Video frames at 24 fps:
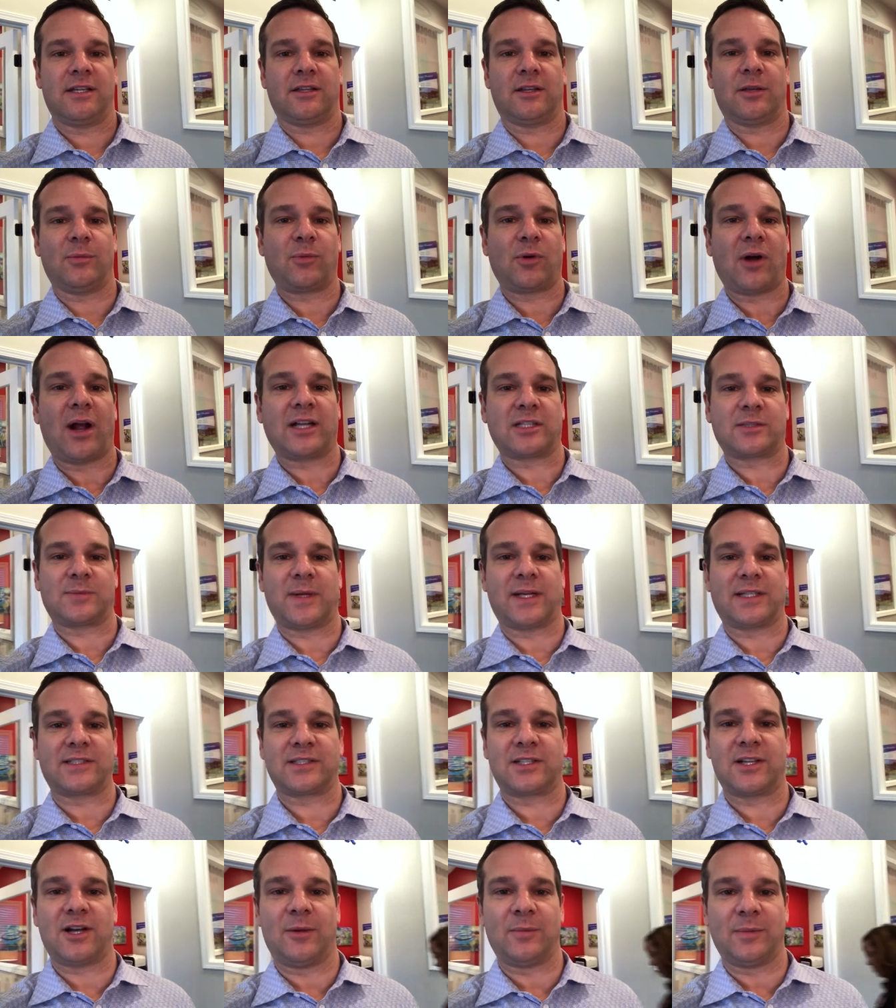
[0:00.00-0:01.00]
the
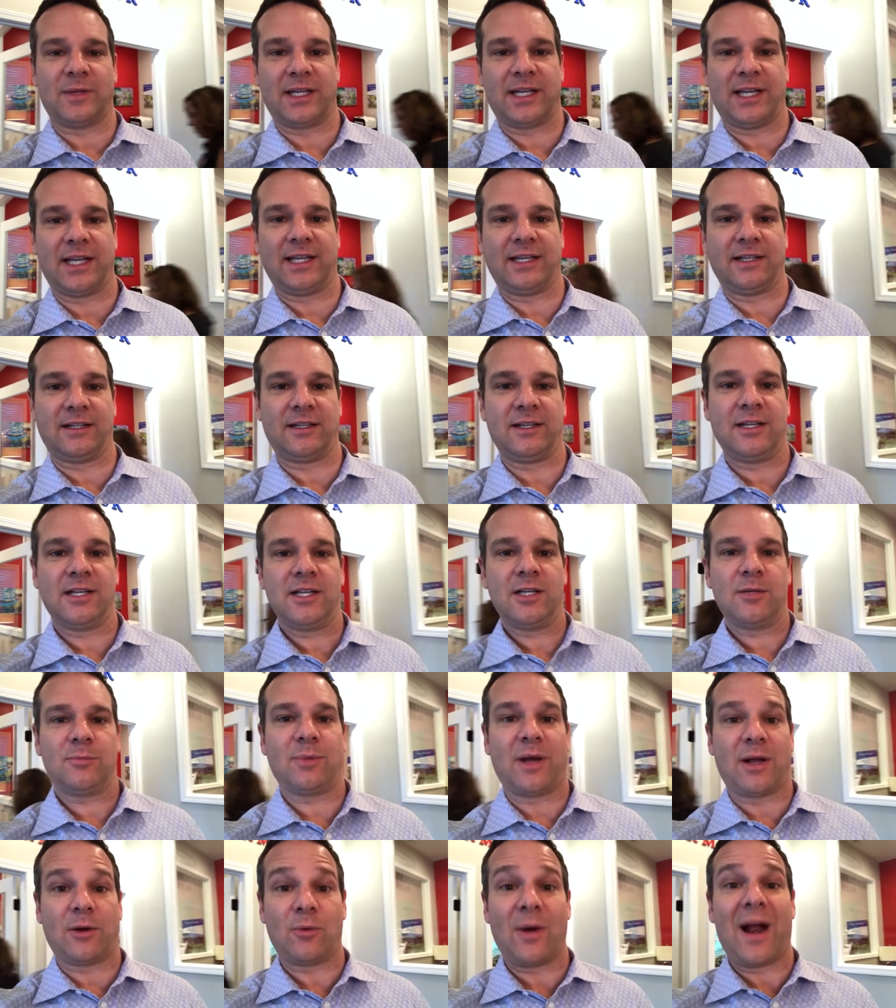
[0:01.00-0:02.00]
prospects coming in
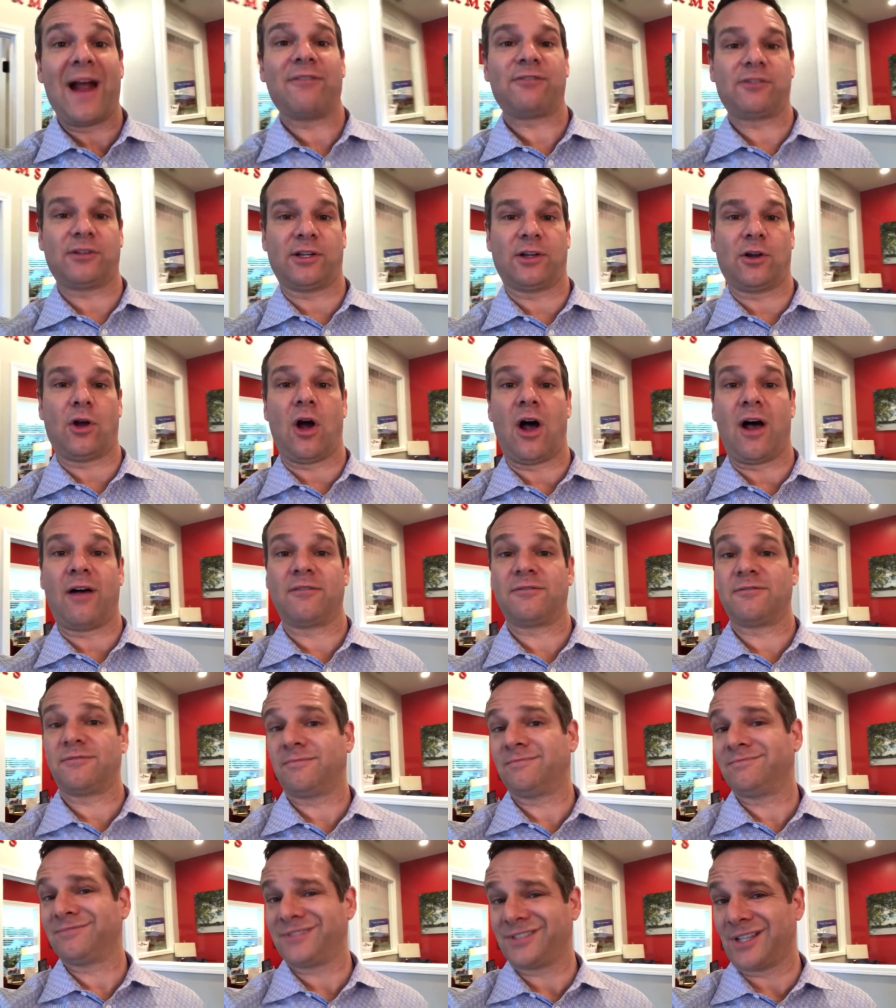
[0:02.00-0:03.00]
by raffling
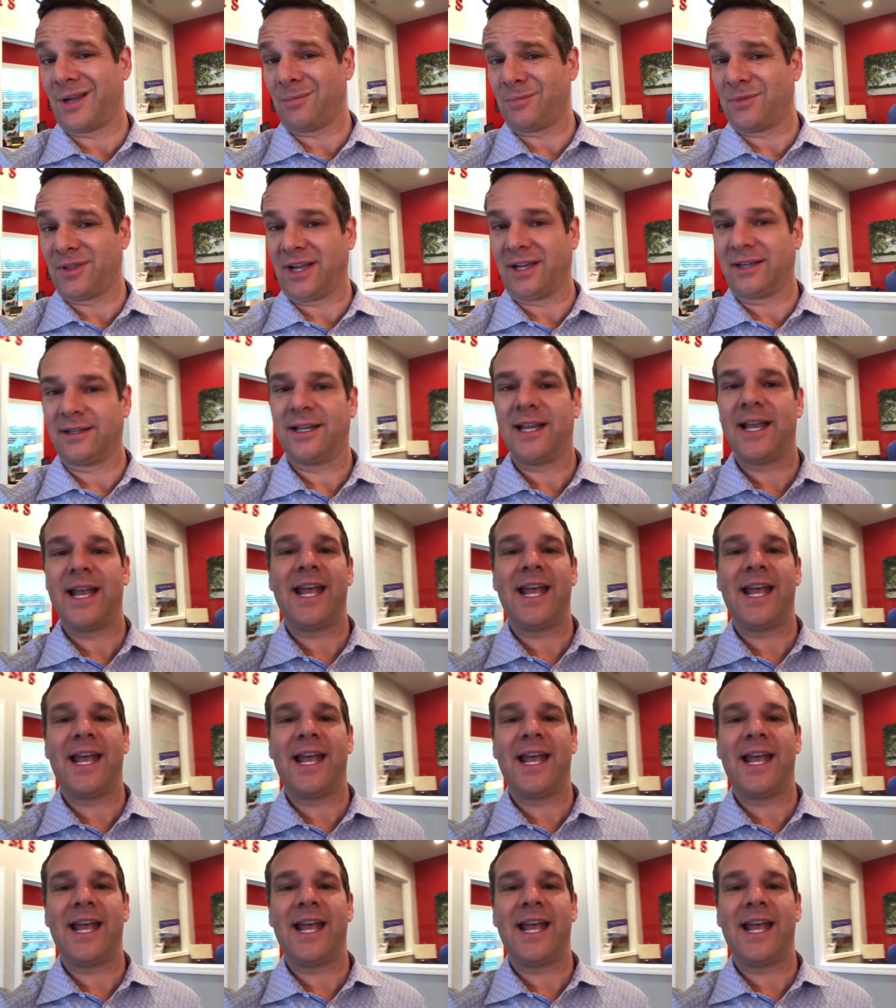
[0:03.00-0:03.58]
off something,